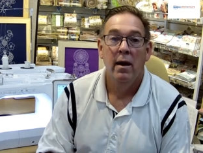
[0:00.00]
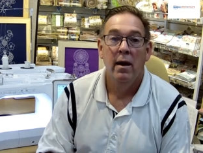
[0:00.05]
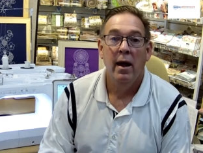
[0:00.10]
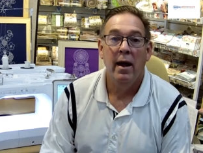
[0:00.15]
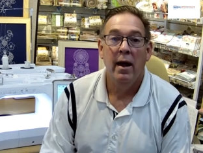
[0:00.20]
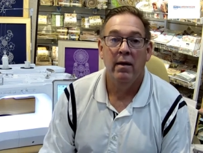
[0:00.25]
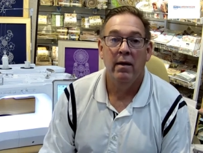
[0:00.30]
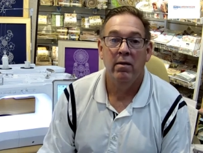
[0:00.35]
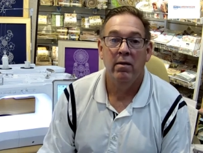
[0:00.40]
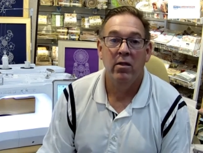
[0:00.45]

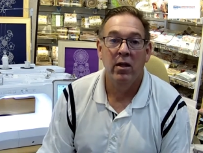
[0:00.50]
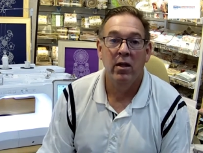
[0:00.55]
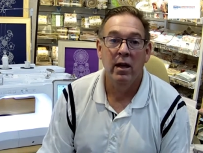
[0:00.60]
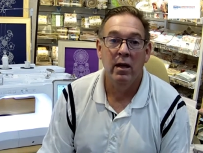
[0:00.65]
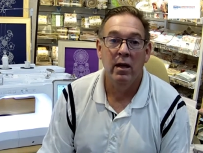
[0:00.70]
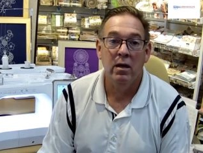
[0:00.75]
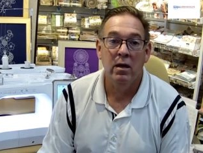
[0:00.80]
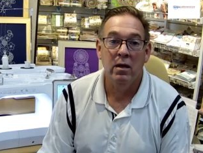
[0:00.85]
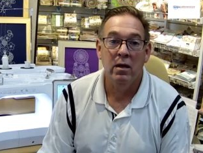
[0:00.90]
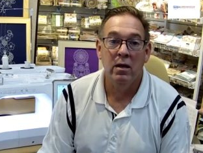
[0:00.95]
And
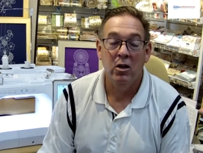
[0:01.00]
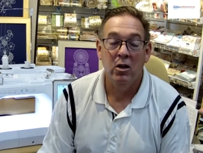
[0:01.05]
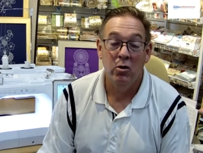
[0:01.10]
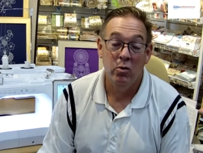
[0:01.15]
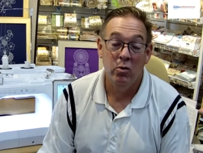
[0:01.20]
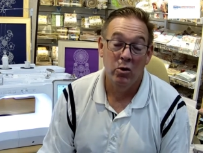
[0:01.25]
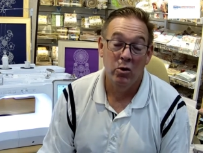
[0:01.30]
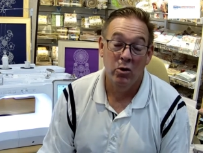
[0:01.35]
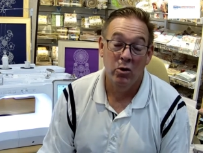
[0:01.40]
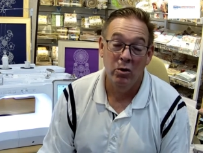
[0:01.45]
then
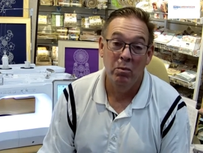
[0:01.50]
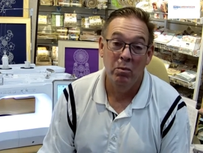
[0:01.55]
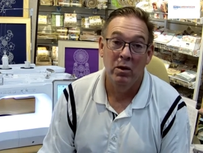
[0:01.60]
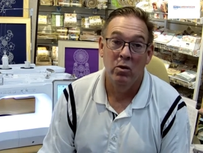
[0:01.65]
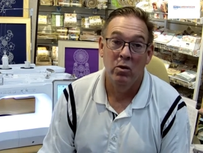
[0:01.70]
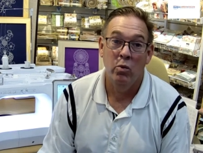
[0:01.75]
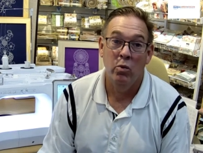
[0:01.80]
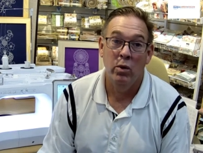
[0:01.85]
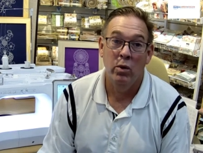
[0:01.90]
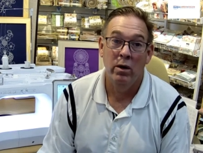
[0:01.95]
could be
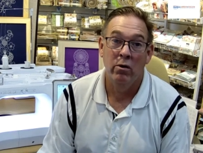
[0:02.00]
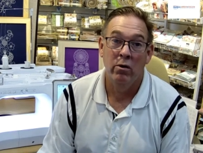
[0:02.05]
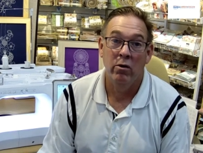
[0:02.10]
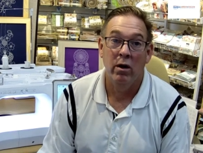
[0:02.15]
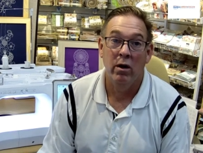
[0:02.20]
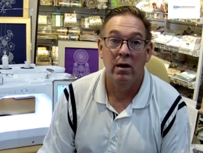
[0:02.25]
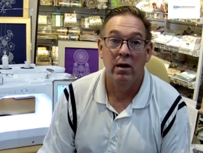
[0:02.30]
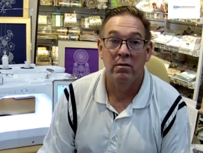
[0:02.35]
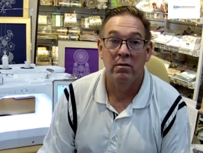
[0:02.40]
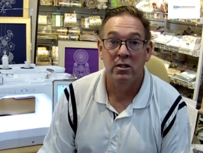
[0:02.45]
the winner
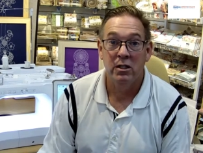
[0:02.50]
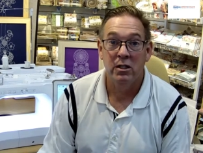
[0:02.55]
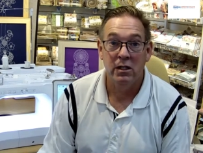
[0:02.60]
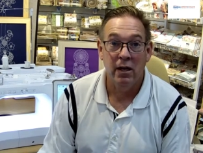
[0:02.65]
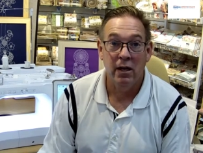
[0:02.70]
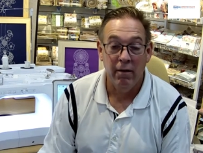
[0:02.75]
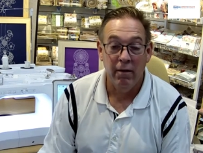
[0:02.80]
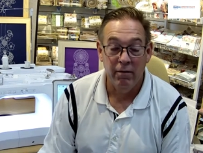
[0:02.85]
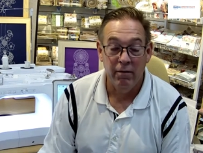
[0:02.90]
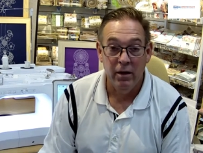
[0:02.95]
of
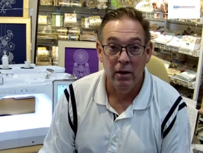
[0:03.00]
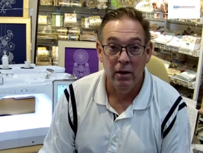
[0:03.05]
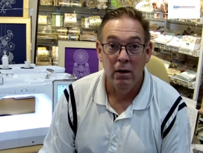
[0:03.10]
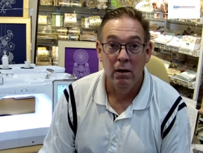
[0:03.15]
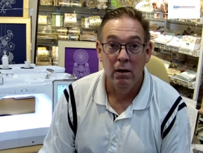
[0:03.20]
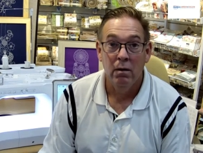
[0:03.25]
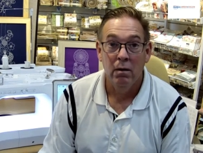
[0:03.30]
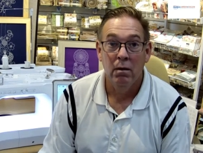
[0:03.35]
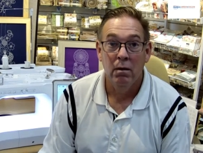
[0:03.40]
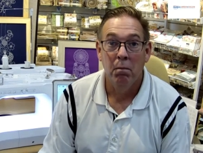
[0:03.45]
seven
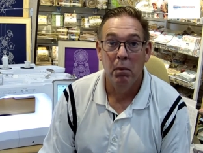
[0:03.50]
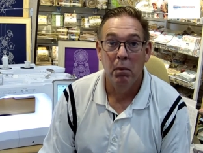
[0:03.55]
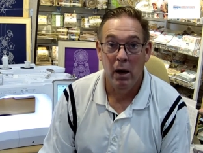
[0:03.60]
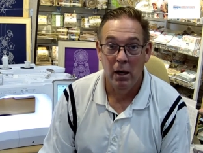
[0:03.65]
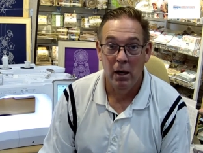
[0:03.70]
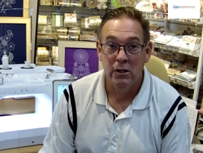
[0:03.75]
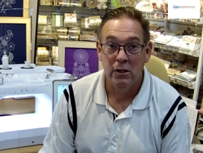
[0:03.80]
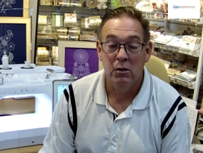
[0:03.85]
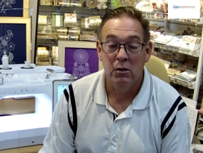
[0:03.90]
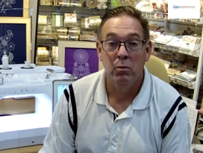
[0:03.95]

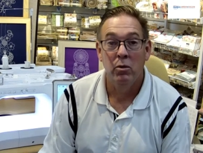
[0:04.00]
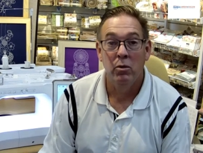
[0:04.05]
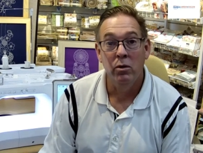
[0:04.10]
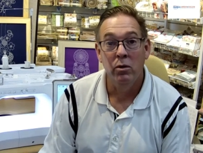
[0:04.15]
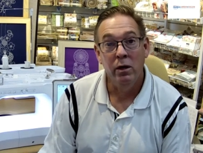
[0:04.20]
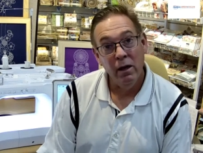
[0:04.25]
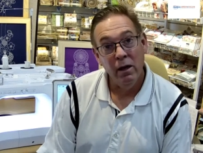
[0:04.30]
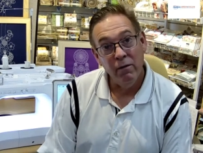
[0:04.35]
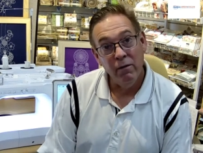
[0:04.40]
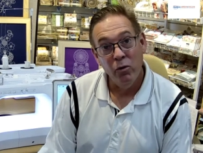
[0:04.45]
possible
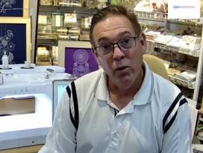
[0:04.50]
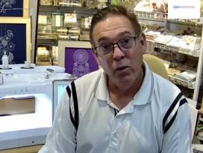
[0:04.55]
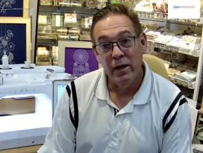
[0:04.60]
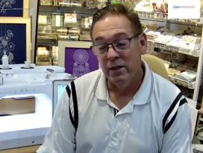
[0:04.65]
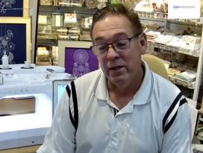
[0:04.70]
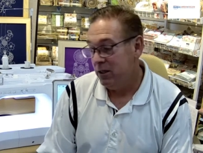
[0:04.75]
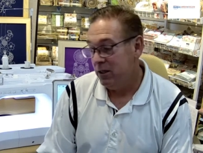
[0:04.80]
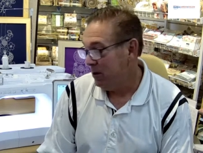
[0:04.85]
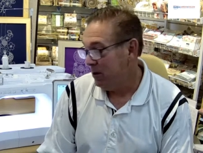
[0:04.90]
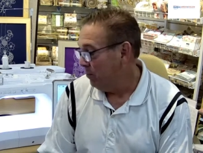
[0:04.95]

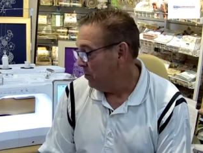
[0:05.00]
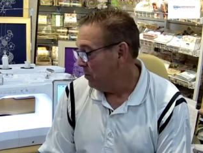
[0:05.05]
giveaways.